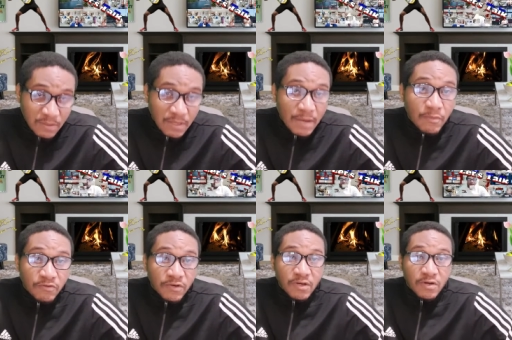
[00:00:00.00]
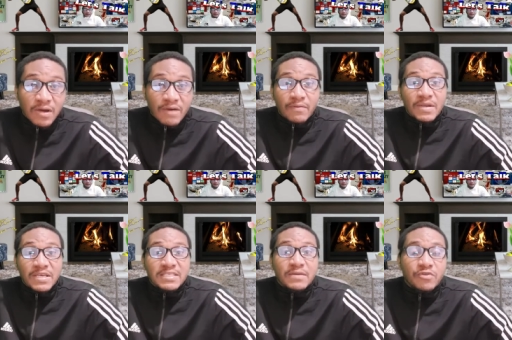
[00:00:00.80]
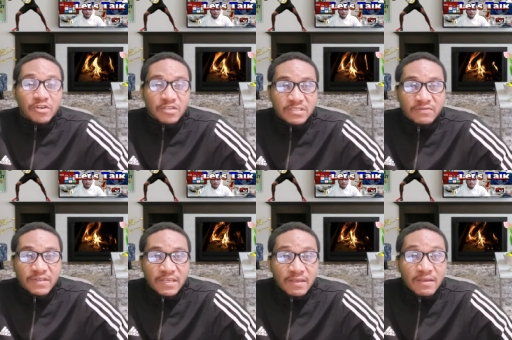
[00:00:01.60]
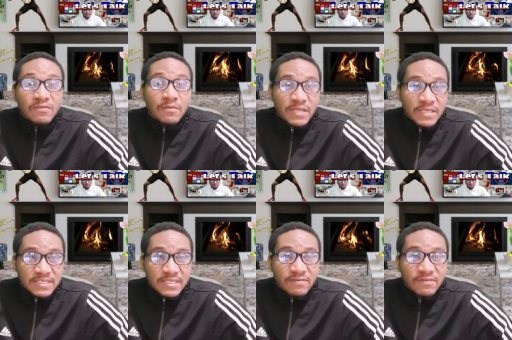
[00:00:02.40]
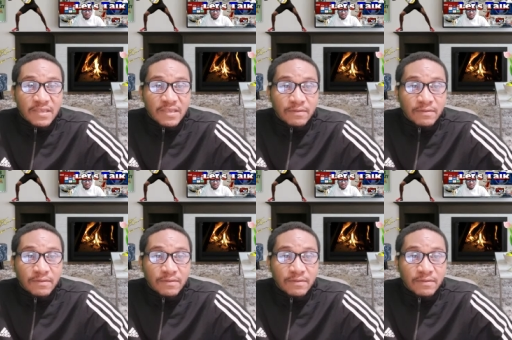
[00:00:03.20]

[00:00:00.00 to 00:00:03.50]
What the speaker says: I'm out for now. Have a blessed and productive day from Links TV.